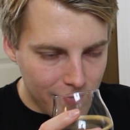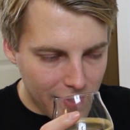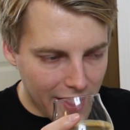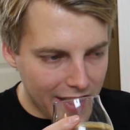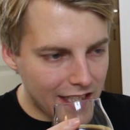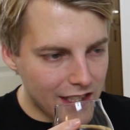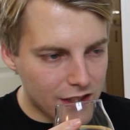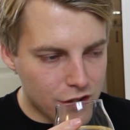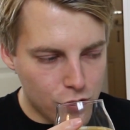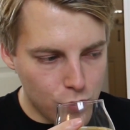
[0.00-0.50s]

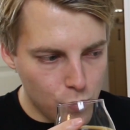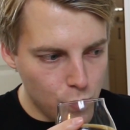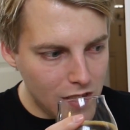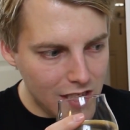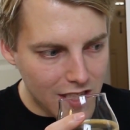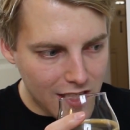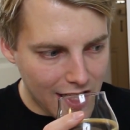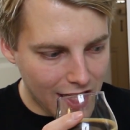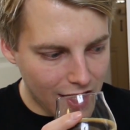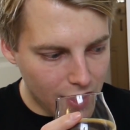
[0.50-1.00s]
like a
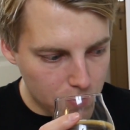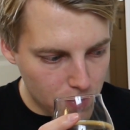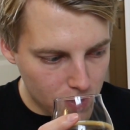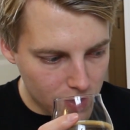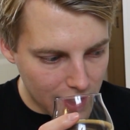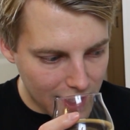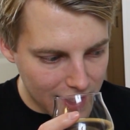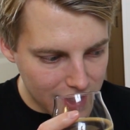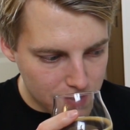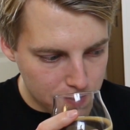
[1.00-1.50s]
sweet
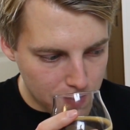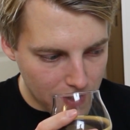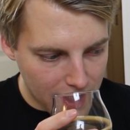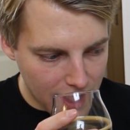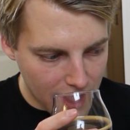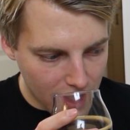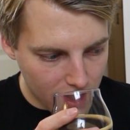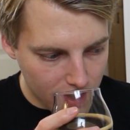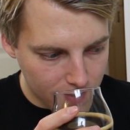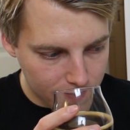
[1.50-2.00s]
caramelized
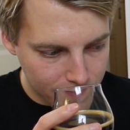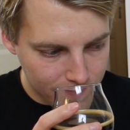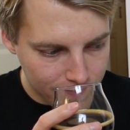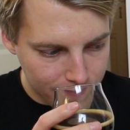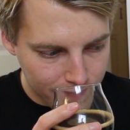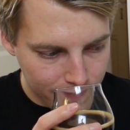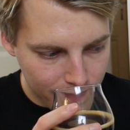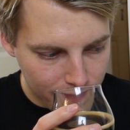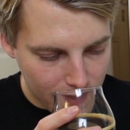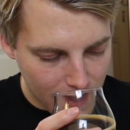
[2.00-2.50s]
banana,
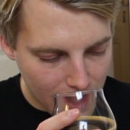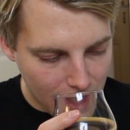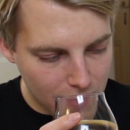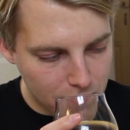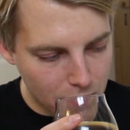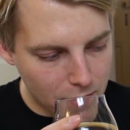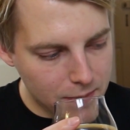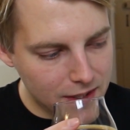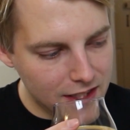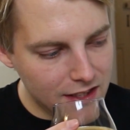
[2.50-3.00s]

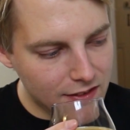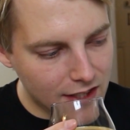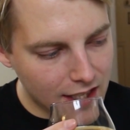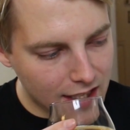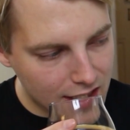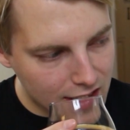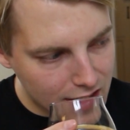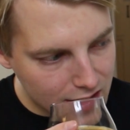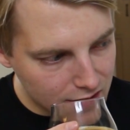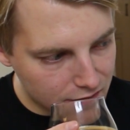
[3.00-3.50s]
maybe even
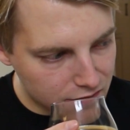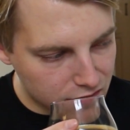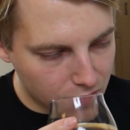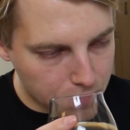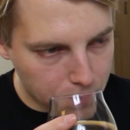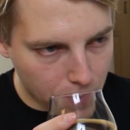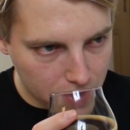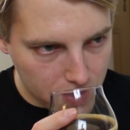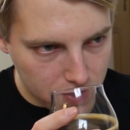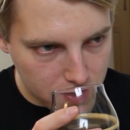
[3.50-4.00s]
a hint of a
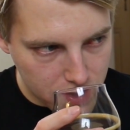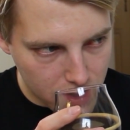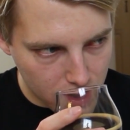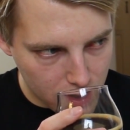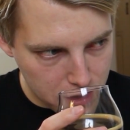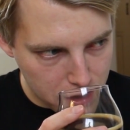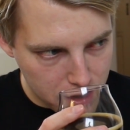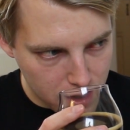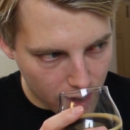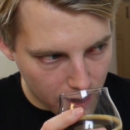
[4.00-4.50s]

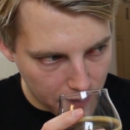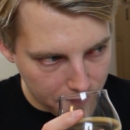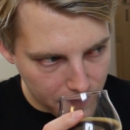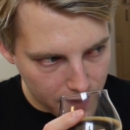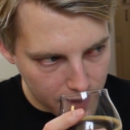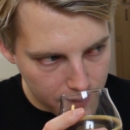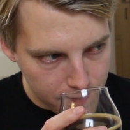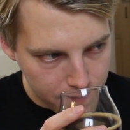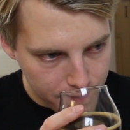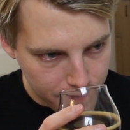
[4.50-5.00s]
butterscotch
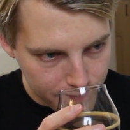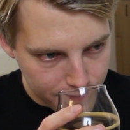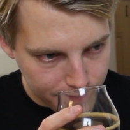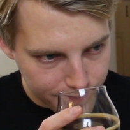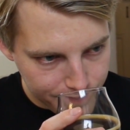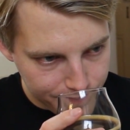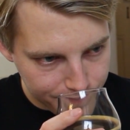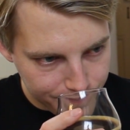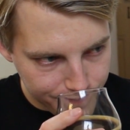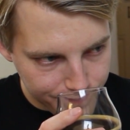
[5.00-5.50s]
toffee.
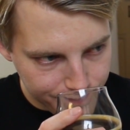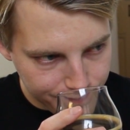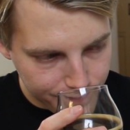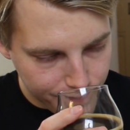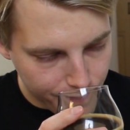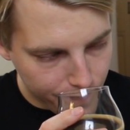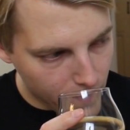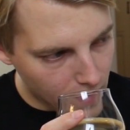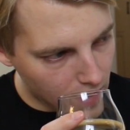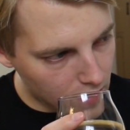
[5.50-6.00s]

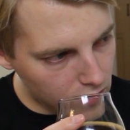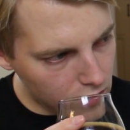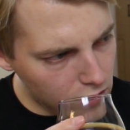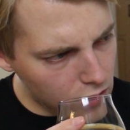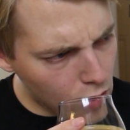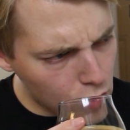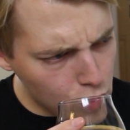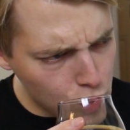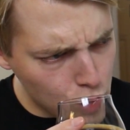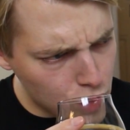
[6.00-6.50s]

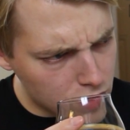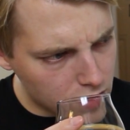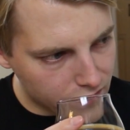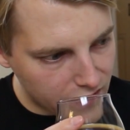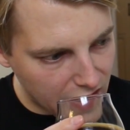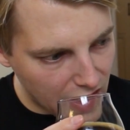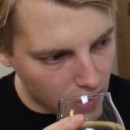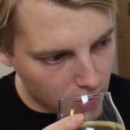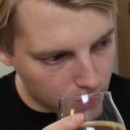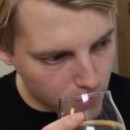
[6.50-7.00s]
Loads
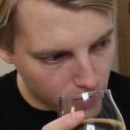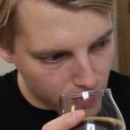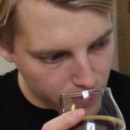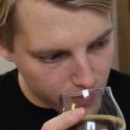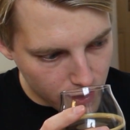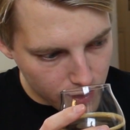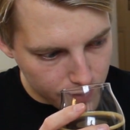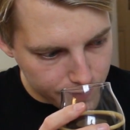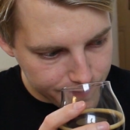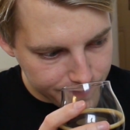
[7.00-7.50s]
of caramel
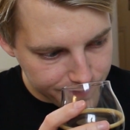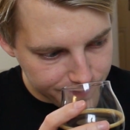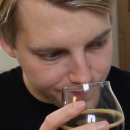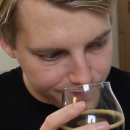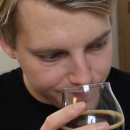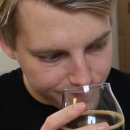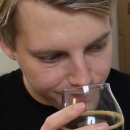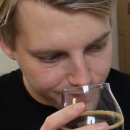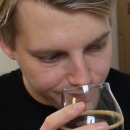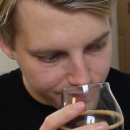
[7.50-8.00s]

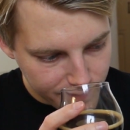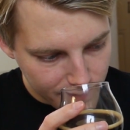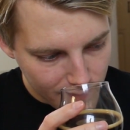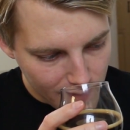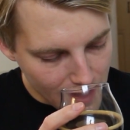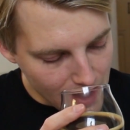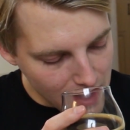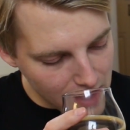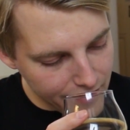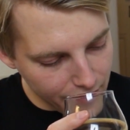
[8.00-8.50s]

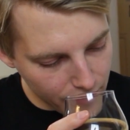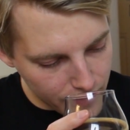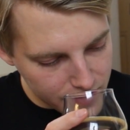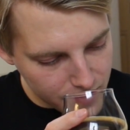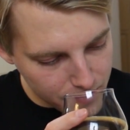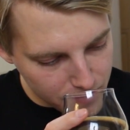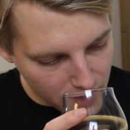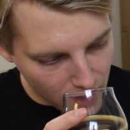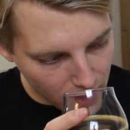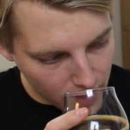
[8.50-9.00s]
though. There is
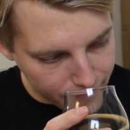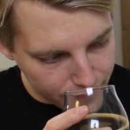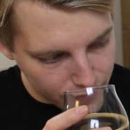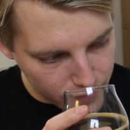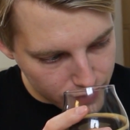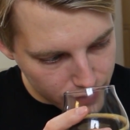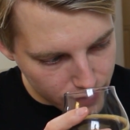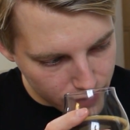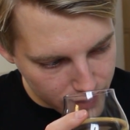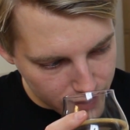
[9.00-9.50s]
some dark
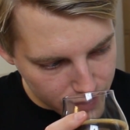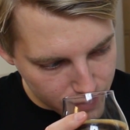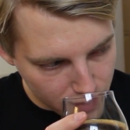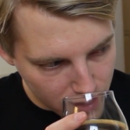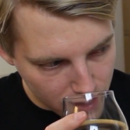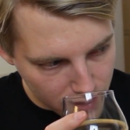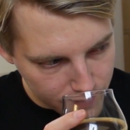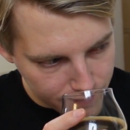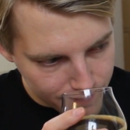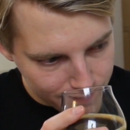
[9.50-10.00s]
fruit to it as
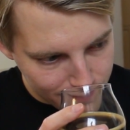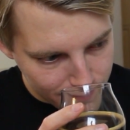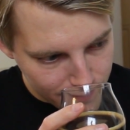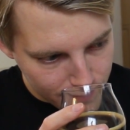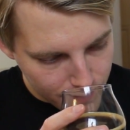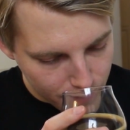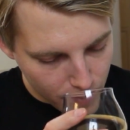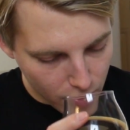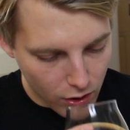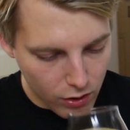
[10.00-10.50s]
well.
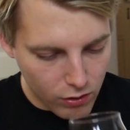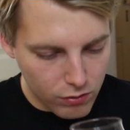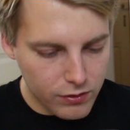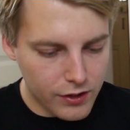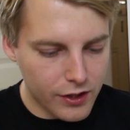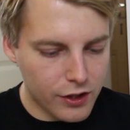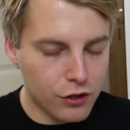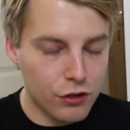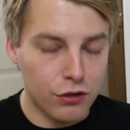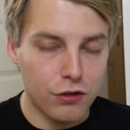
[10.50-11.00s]
But
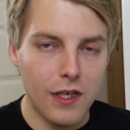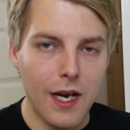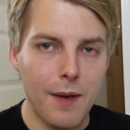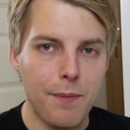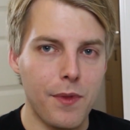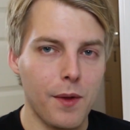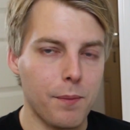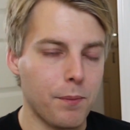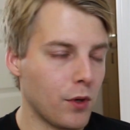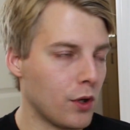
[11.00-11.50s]
holy
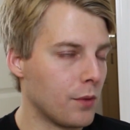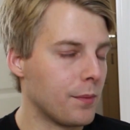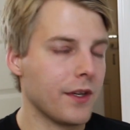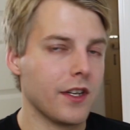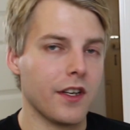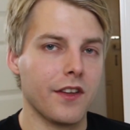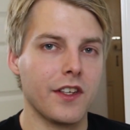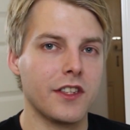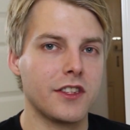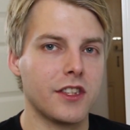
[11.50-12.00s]
crap, the
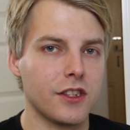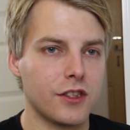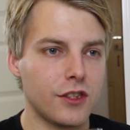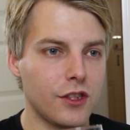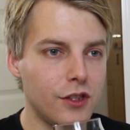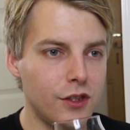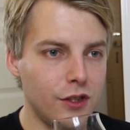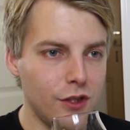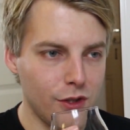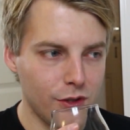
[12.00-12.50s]
bourbon on this is
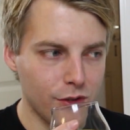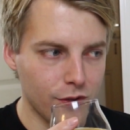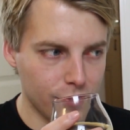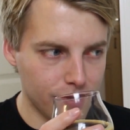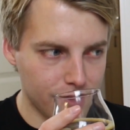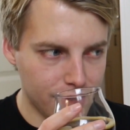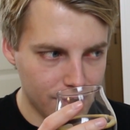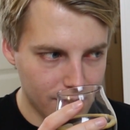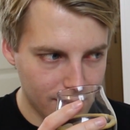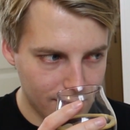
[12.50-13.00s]

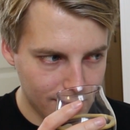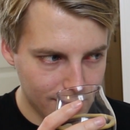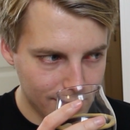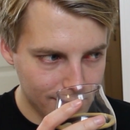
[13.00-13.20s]
huge.